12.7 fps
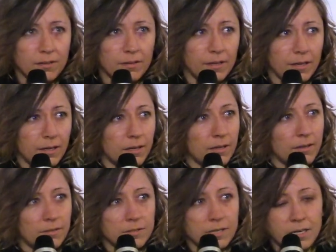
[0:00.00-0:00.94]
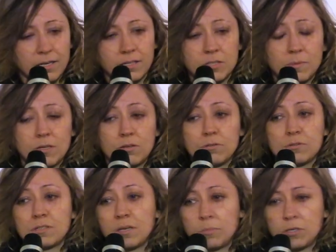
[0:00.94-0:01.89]
like psychedelics being
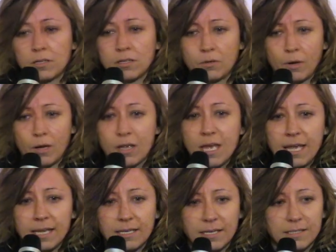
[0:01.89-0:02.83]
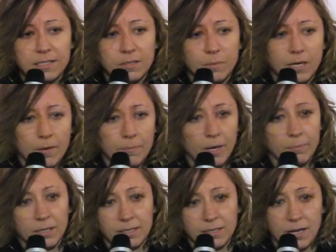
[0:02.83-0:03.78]
used in a particular way, it needs to become
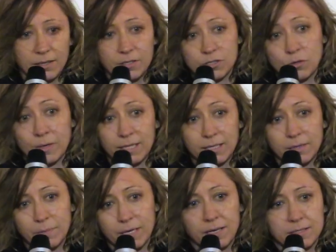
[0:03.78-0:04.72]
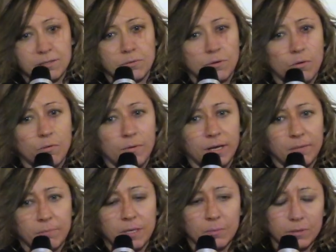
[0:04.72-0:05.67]
public knowledge quickly because you don't
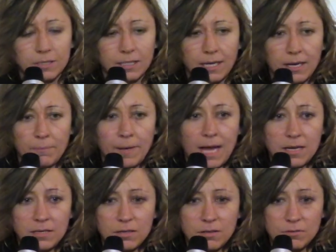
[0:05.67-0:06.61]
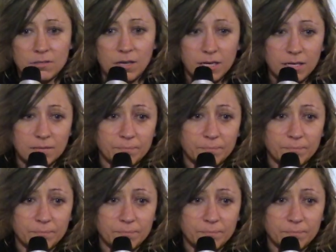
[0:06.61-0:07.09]
want people to get a patent use on